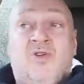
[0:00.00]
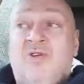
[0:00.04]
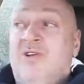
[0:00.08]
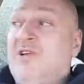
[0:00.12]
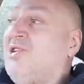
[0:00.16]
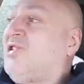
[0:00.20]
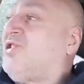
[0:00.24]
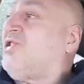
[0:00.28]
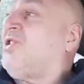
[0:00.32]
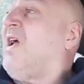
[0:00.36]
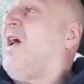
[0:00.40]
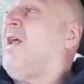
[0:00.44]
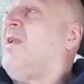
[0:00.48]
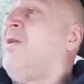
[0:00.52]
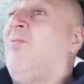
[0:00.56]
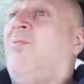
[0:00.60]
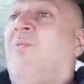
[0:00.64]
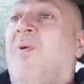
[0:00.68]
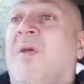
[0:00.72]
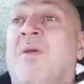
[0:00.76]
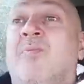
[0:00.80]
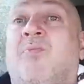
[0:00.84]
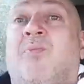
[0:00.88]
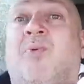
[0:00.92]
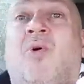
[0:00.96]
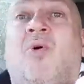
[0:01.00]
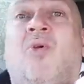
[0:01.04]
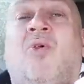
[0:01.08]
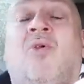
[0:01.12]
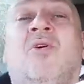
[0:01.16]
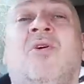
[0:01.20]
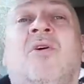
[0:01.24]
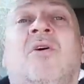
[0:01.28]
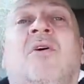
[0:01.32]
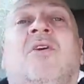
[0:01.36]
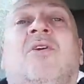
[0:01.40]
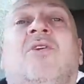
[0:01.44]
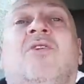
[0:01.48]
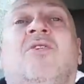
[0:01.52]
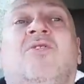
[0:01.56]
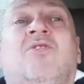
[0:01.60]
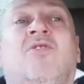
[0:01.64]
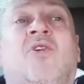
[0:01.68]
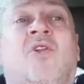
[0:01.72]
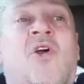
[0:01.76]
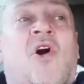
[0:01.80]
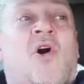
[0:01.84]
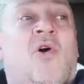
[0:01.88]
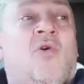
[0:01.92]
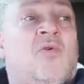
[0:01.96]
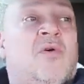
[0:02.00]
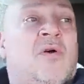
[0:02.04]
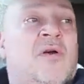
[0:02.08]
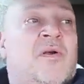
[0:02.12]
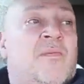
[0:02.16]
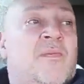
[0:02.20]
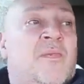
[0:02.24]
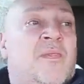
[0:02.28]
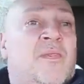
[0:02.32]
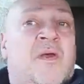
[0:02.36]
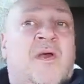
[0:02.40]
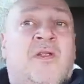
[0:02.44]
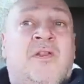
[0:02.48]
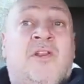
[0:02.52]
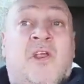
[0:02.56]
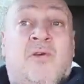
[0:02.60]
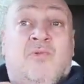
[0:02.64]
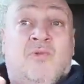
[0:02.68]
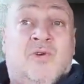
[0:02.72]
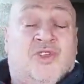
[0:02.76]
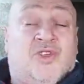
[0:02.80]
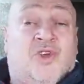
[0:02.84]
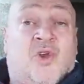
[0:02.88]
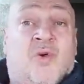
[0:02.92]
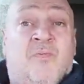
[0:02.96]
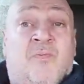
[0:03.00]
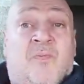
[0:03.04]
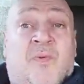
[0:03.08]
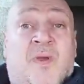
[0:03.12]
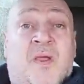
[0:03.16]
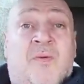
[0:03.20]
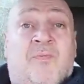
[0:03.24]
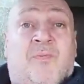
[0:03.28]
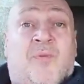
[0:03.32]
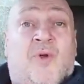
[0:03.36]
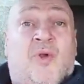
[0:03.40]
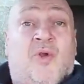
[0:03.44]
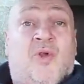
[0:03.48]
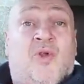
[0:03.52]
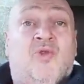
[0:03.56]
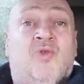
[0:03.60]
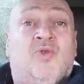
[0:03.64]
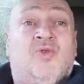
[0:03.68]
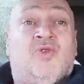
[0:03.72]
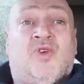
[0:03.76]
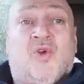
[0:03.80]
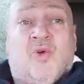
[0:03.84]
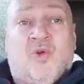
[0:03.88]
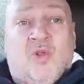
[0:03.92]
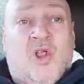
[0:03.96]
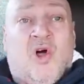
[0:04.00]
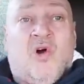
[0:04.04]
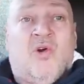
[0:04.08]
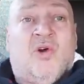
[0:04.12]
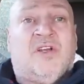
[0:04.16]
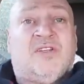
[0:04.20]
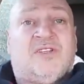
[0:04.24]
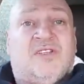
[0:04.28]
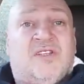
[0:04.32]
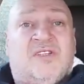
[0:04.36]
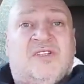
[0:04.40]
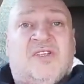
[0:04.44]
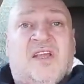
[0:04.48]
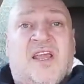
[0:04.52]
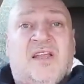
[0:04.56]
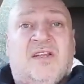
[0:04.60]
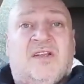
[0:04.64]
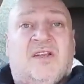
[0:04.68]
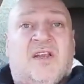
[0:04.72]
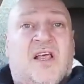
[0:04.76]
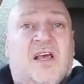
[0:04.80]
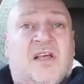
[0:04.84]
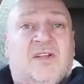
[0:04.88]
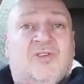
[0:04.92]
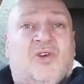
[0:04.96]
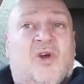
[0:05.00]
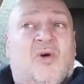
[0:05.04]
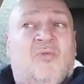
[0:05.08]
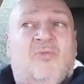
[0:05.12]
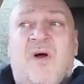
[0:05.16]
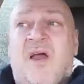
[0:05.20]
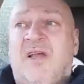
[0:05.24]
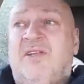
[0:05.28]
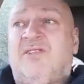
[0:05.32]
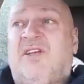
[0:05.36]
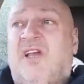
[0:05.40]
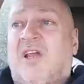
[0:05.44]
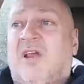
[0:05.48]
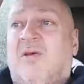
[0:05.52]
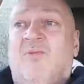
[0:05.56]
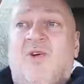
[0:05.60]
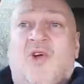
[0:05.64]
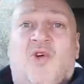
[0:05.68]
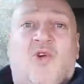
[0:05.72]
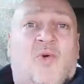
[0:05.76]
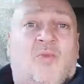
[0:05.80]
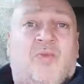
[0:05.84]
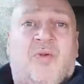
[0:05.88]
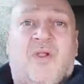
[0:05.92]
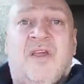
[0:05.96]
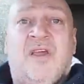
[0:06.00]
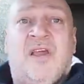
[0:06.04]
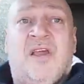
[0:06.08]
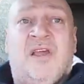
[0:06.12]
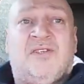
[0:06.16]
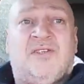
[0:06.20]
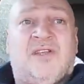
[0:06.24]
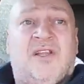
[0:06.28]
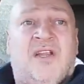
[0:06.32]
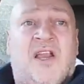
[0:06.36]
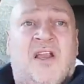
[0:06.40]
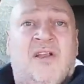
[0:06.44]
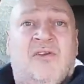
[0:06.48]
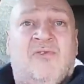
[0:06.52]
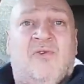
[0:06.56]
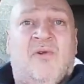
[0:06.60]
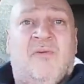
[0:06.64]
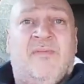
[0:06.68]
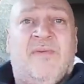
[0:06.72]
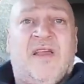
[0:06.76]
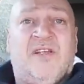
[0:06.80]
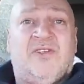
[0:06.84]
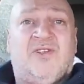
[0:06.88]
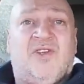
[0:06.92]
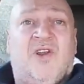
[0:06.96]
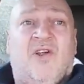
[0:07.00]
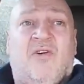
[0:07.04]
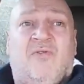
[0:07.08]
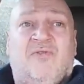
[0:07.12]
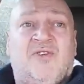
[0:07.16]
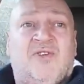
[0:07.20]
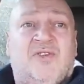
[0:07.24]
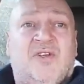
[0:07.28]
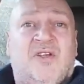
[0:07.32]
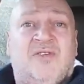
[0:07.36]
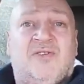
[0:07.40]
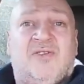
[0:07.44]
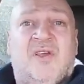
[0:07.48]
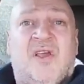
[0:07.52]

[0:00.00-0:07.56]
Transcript: understand people, you know, there were some people who took longer to take to that job. Might take them a couple of years and then they were amazing officers.